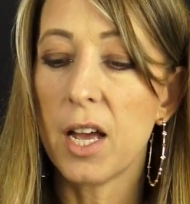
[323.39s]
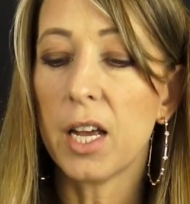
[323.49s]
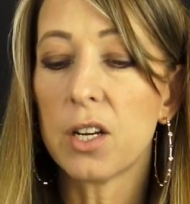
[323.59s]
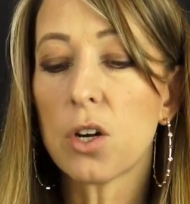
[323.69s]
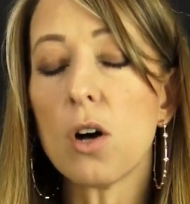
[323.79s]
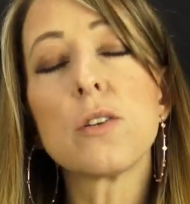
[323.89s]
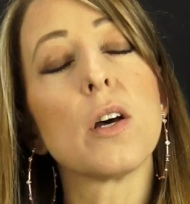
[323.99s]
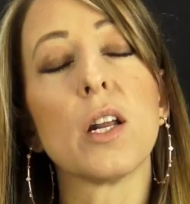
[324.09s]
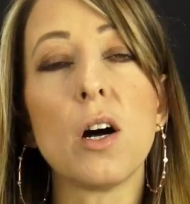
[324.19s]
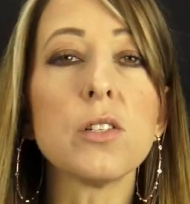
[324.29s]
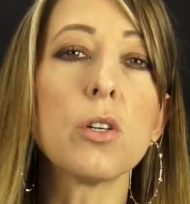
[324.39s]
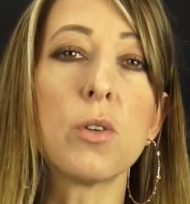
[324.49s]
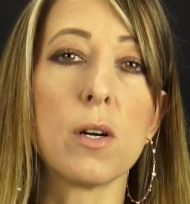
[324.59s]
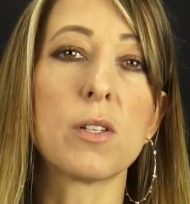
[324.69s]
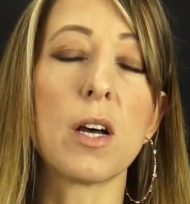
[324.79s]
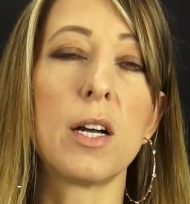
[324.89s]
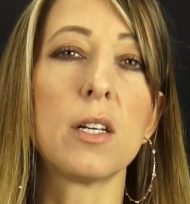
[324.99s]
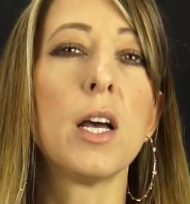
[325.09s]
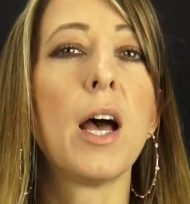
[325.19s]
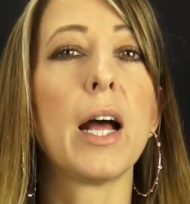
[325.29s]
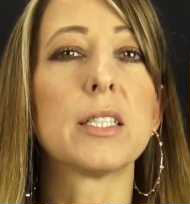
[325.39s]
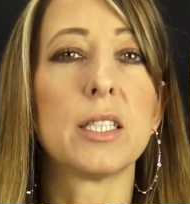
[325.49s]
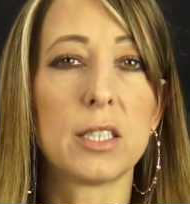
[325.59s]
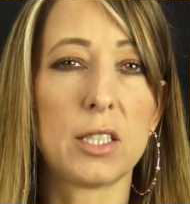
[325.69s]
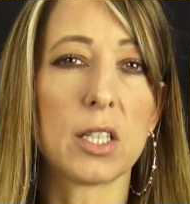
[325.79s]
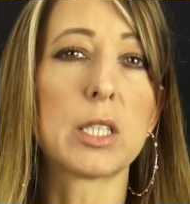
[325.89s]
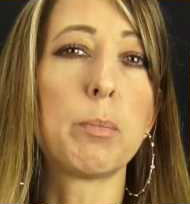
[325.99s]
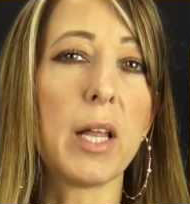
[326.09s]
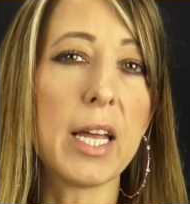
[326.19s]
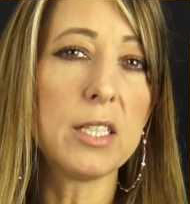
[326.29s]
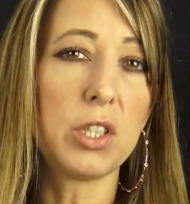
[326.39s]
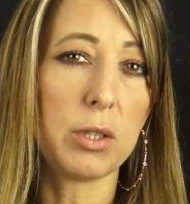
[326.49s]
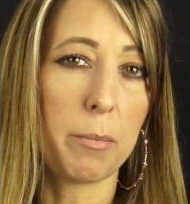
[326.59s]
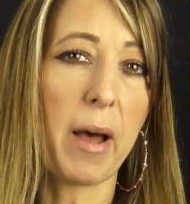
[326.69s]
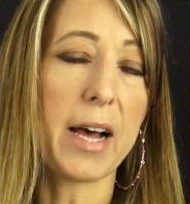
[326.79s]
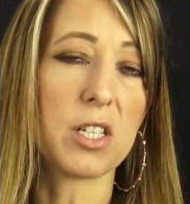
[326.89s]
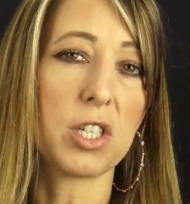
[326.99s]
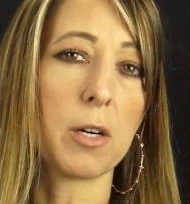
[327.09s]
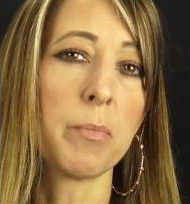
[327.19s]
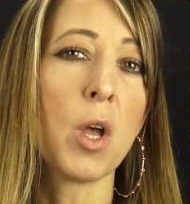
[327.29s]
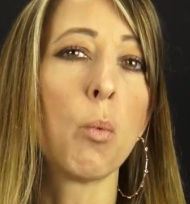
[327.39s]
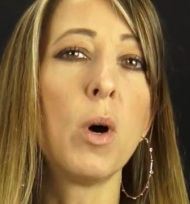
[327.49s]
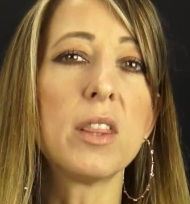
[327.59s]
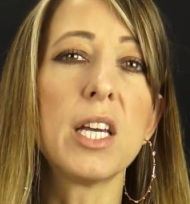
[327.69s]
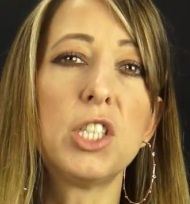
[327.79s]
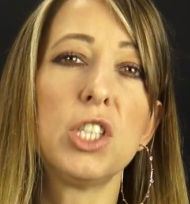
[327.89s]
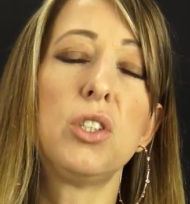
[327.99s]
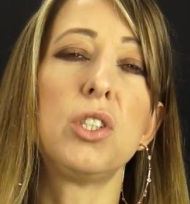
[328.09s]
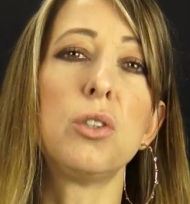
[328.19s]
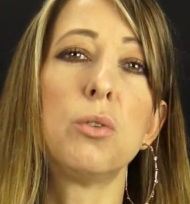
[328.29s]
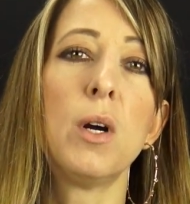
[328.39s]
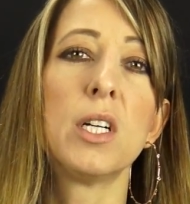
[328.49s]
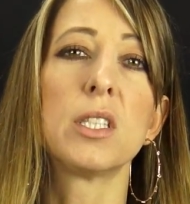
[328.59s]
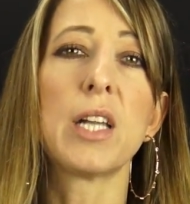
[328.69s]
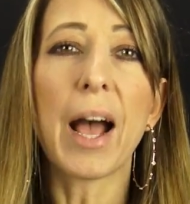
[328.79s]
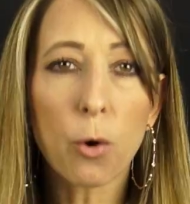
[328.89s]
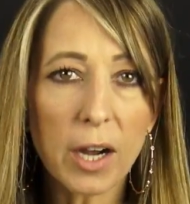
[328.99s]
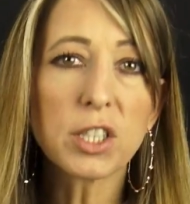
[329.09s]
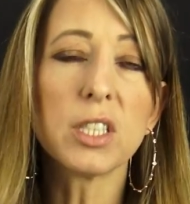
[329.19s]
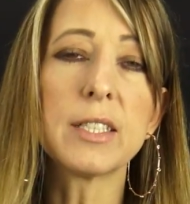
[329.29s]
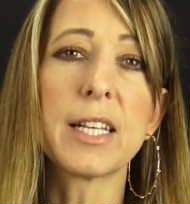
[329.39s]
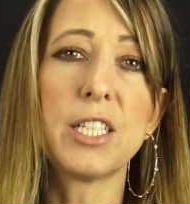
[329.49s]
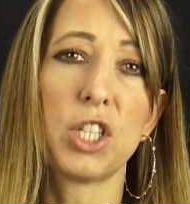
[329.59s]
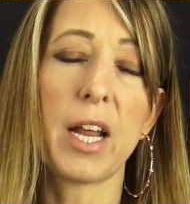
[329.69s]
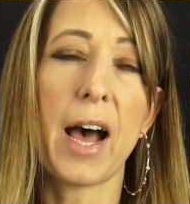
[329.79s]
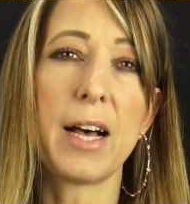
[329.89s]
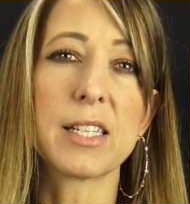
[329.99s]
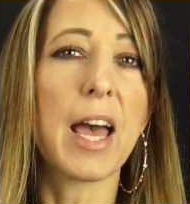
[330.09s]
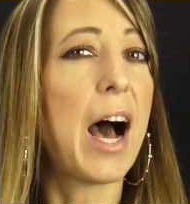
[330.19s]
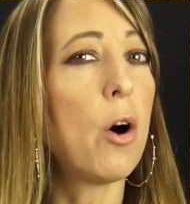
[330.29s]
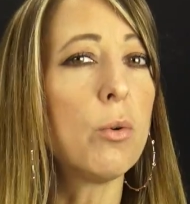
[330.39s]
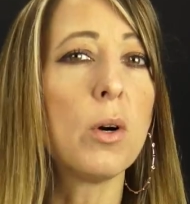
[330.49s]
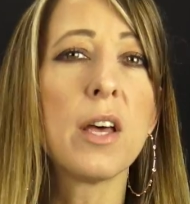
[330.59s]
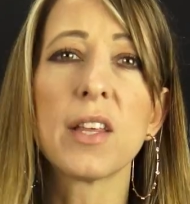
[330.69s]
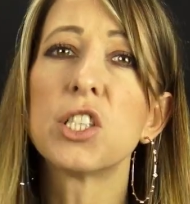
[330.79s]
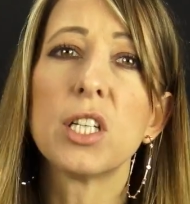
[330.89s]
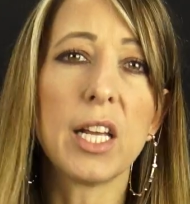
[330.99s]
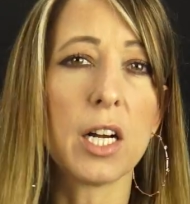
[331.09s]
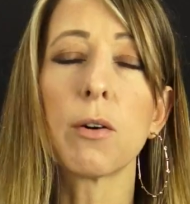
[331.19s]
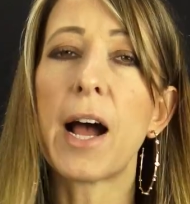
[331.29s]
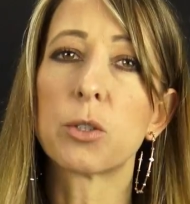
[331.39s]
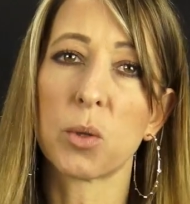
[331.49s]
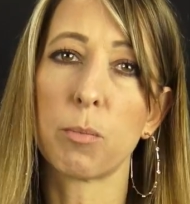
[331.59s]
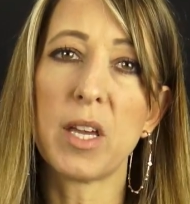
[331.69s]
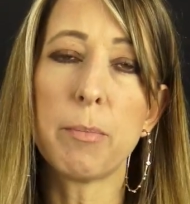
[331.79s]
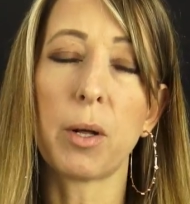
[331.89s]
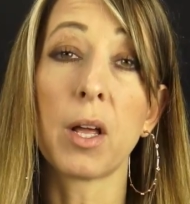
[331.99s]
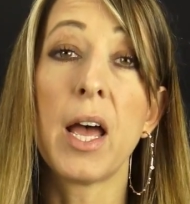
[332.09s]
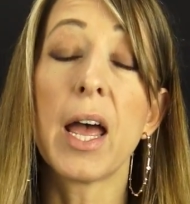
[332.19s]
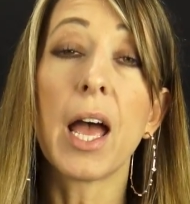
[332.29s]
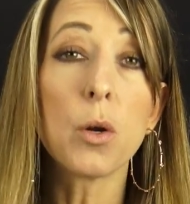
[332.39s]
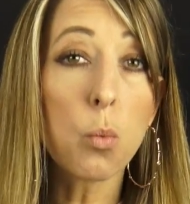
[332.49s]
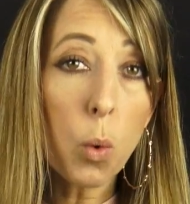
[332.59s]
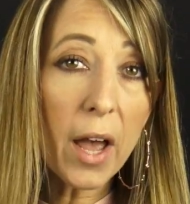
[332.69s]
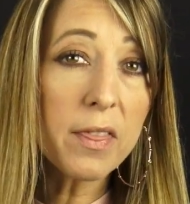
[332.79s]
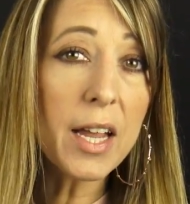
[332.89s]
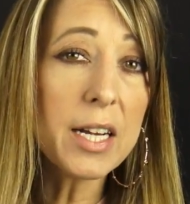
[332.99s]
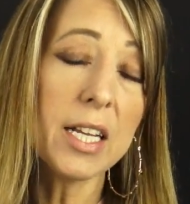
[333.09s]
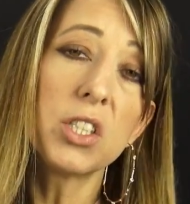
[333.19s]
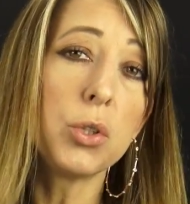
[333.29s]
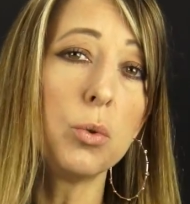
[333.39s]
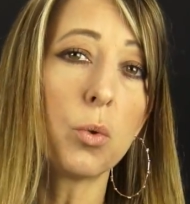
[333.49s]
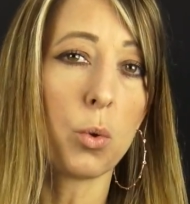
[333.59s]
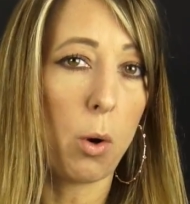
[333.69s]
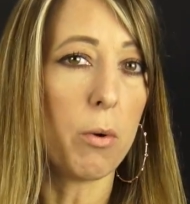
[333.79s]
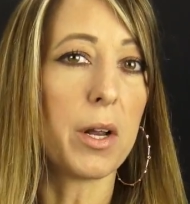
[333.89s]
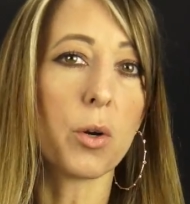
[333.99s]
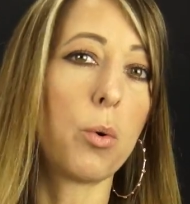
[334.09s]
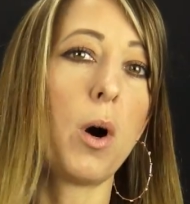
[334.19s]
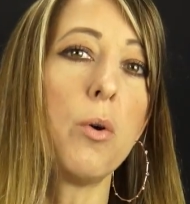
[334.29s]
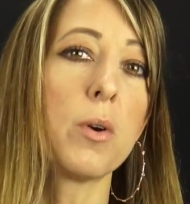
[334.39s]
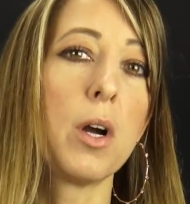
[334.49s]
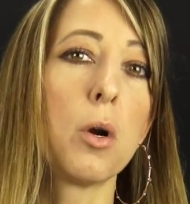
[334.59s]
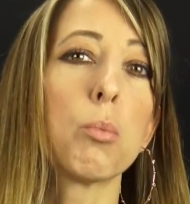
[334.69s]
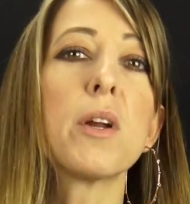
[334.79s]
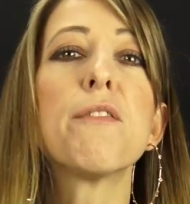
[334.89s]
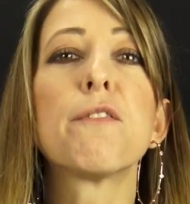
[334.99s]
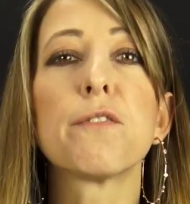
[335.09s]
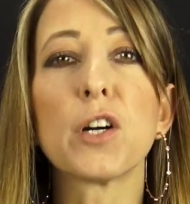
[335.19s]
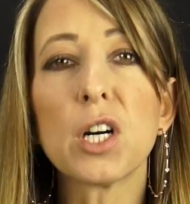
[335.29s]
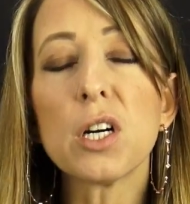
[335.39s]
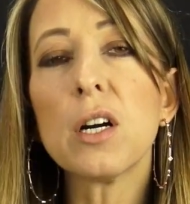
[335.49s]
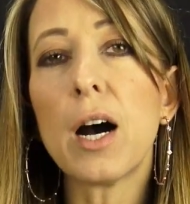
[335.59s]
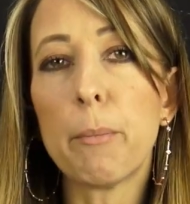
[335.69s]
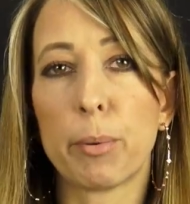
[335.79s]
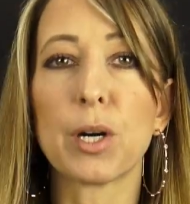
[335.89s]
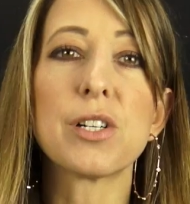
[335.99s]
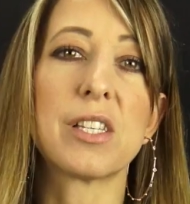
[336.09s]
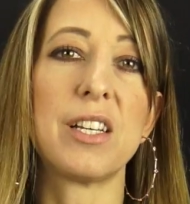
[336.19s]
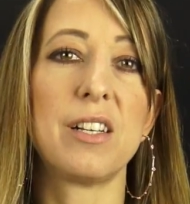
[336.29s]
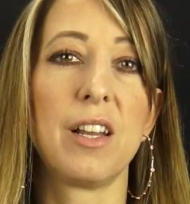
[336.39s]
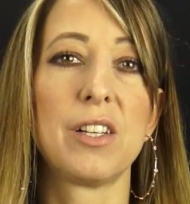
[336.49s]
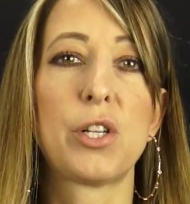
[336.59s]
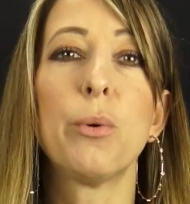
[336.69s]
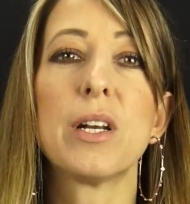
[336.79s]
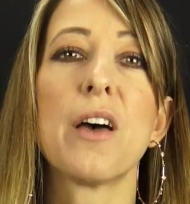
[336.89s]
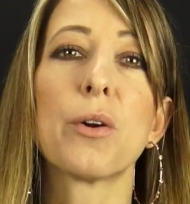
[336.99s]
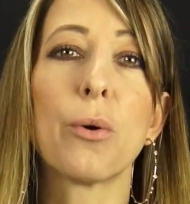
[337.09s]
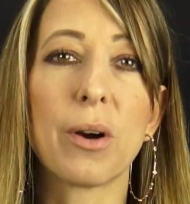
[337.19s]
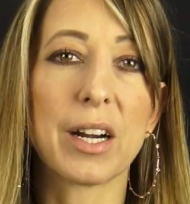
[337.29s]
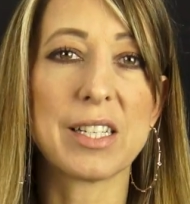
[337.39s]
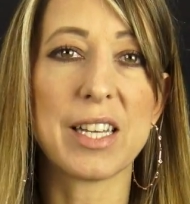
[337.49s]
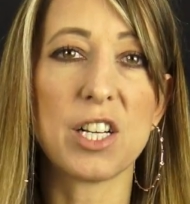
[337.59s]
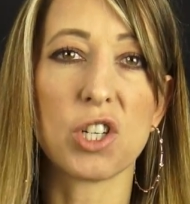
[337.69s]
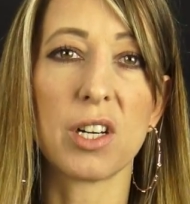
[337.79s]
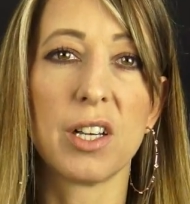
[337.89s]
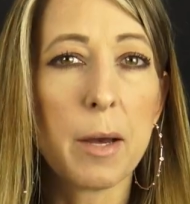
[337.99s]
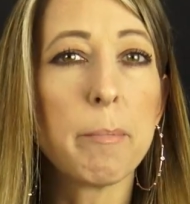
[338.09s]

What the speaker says: It also goes on to explain to a pastor what they should do, questions they should ask, how they should interact with people, and when they need to, quote unquote, refer a person to another organization.